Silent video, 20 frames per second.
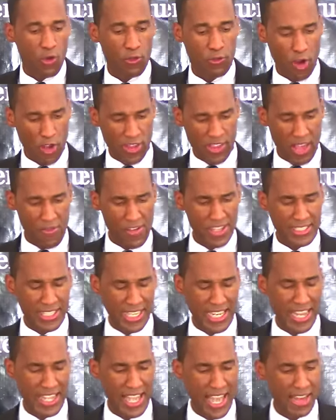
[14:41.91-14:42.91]
Verse
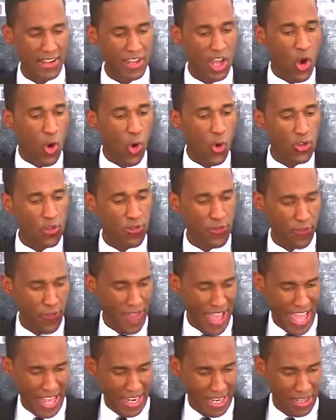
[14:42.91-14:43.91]
17 again, whose
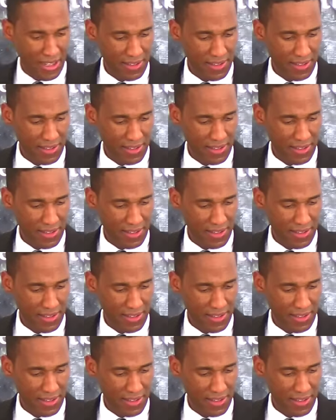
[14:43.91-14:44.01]
fan,